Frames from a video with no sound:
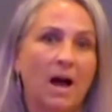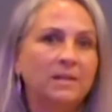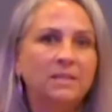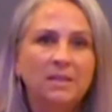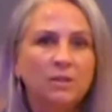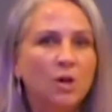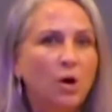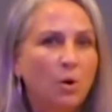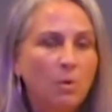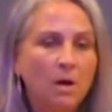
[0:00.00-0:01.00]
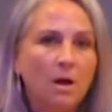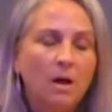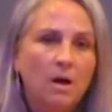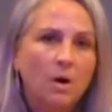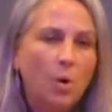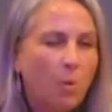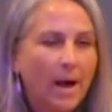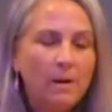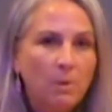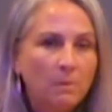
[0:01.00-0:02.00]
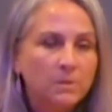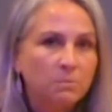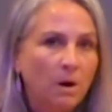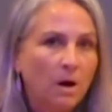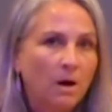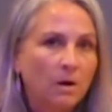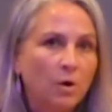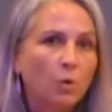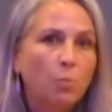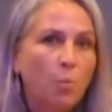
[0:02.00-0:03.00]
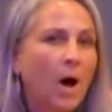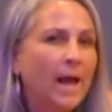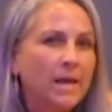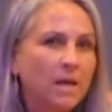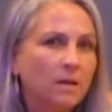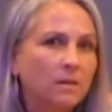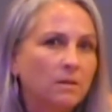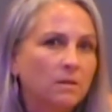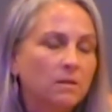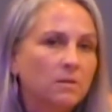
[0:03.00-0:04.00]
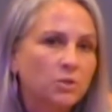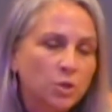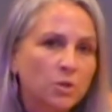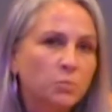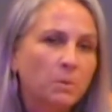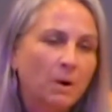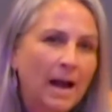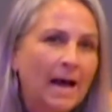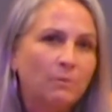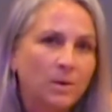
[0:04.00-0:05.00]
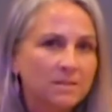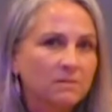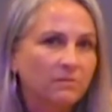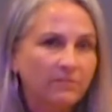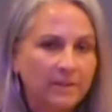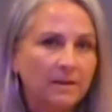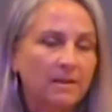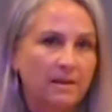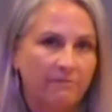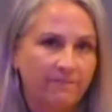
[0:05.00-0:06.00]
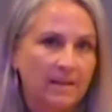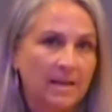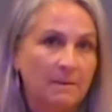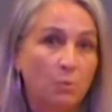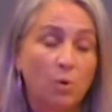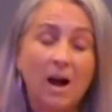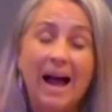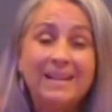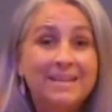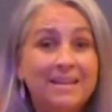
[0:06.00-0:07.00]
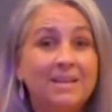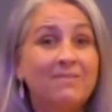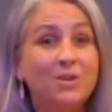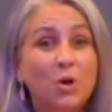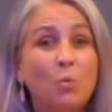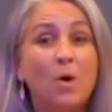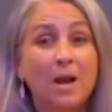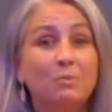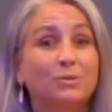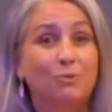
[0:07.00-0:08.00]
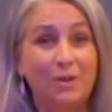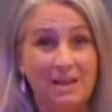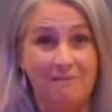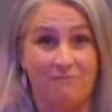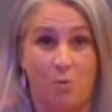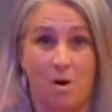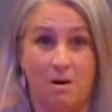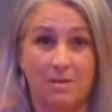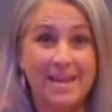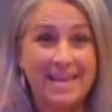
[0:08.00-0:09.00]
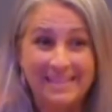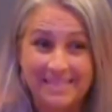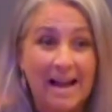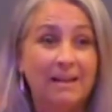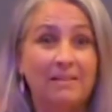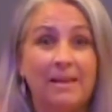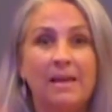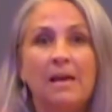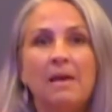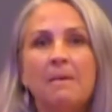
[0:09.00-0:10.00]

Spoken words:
I didn't know quite what was wrong, or why the church we were at wasn't feeling like a fit anymore. I didn't even know what I was looking for, like, exactly.